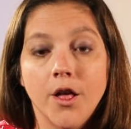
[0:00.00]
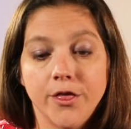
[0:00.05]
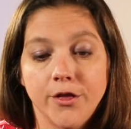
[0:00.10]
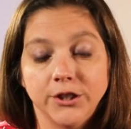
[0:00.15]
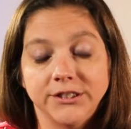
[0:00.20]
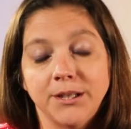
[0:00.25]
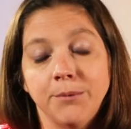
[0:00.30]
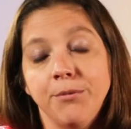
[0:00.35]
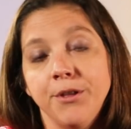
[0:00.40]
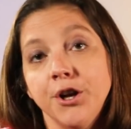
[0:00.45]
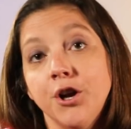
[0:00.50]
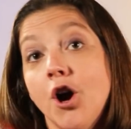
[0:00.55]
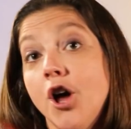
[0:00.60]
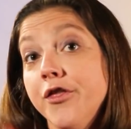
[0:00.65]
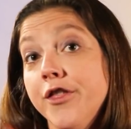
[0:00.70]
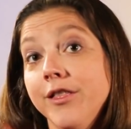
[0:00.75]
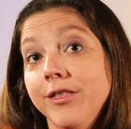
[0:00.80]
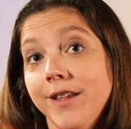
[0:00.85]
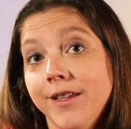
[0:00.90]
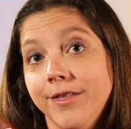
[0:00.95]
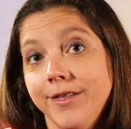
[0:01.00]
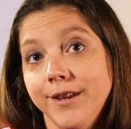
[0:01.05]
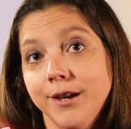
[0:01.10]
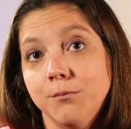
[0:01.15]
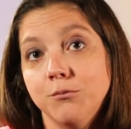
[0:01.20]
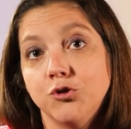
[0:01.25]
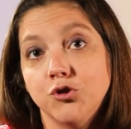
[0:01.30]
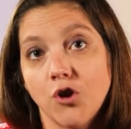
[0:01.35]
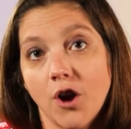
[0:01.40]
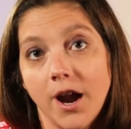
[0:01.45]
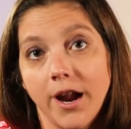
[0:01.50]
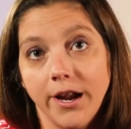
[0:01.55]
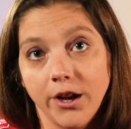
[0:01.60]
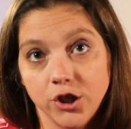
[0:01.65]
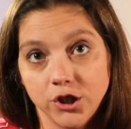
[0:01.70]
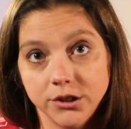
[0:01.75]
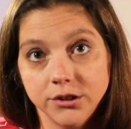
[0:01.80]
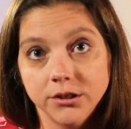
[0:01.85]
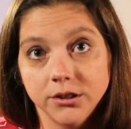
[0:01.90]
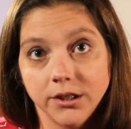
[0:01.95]
There's something called the Lithium
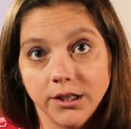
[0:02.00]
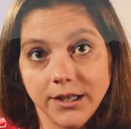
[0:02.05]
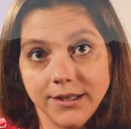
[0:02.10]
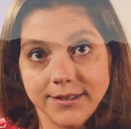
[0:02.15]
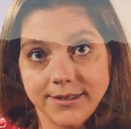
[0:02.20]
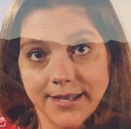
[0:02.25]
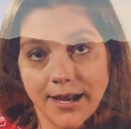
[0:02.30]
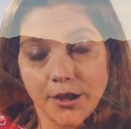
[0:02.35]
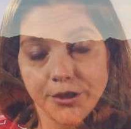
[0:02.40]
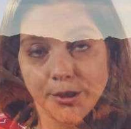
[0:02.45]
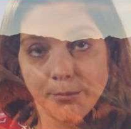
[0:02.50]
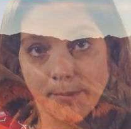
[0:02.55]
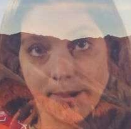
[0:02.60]
Triangle in South